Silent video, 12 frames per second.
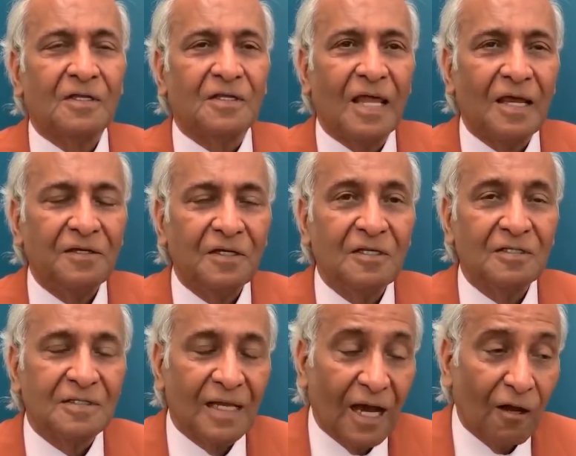The nation
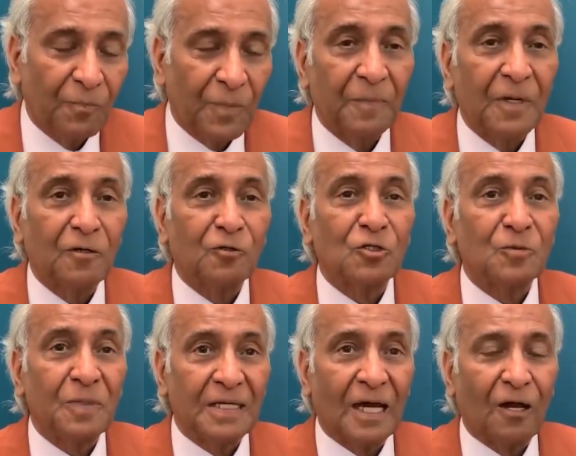is now prepared to
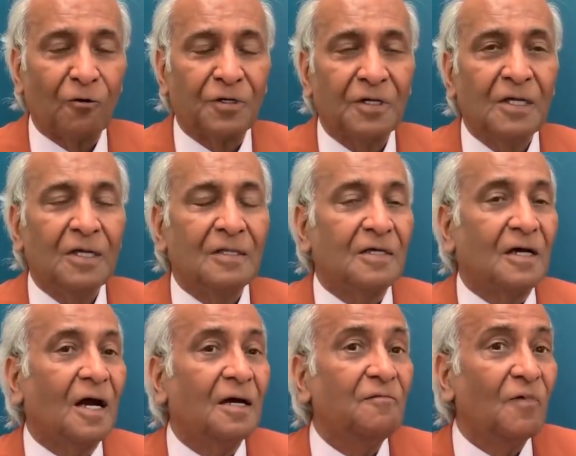spit out
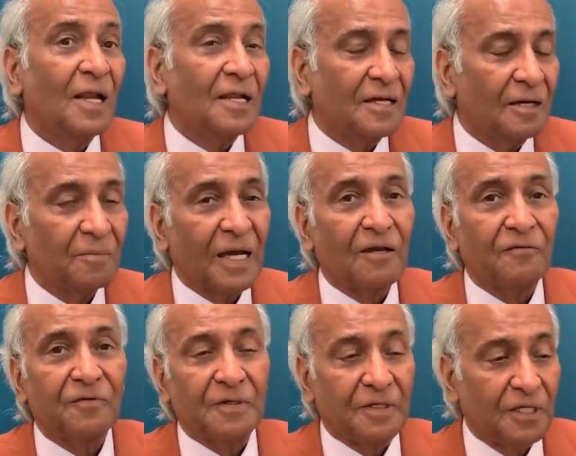the unwelcome kind
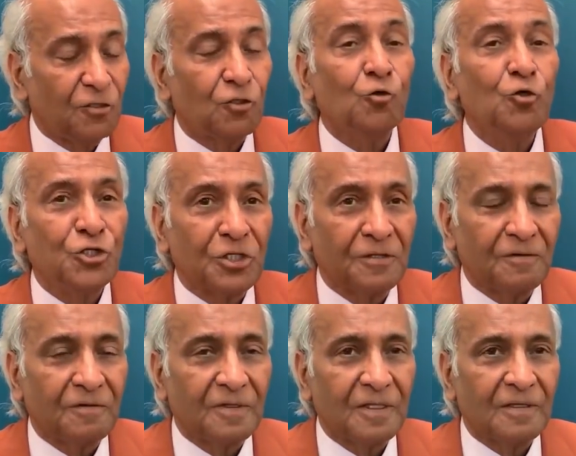of
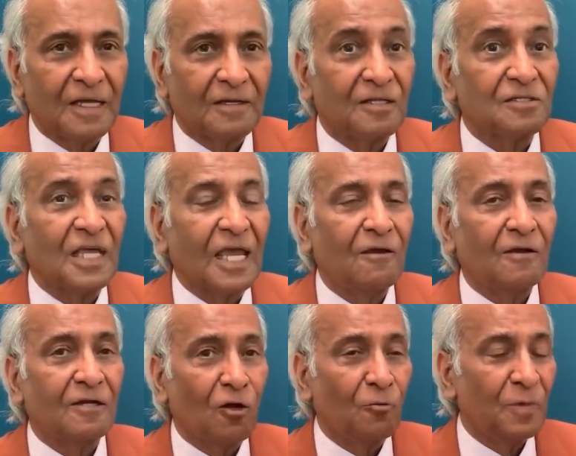intrusion that the
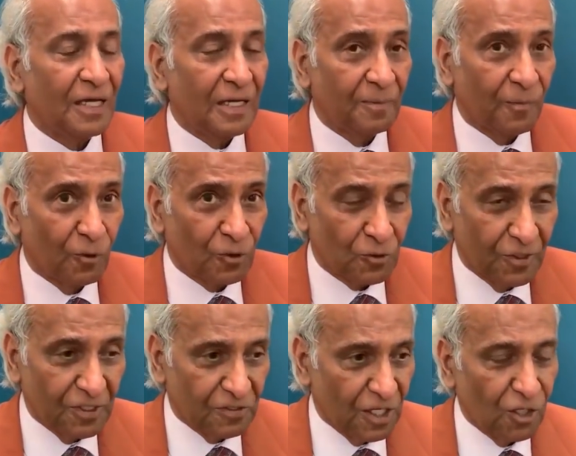secular lobby had imposed on
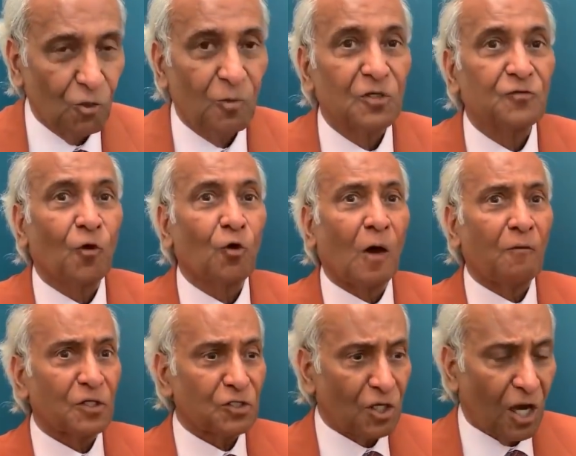it, saying, You must follow
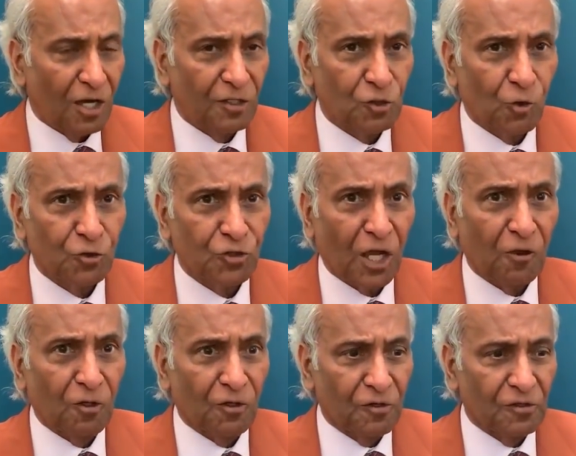our style. It's called
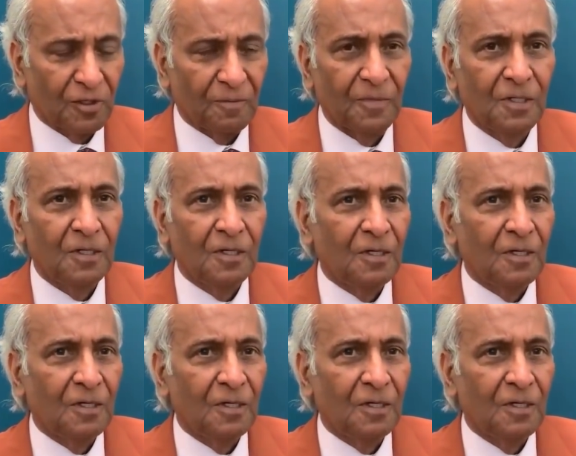secularism.